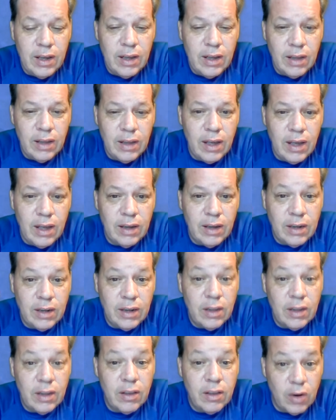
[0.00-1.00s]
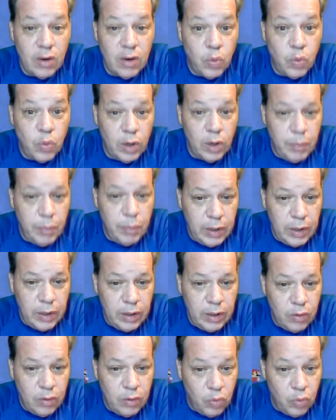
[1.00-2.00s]
that there will be
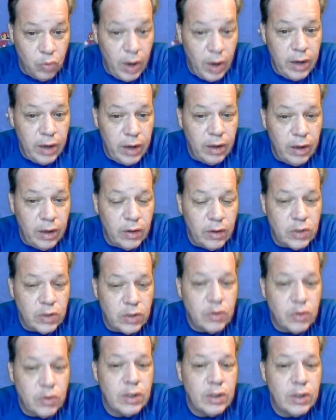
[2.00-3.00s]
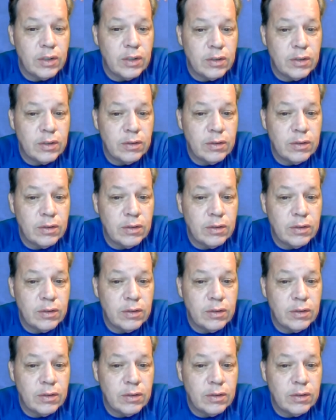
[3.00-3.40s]
rioting on the streets.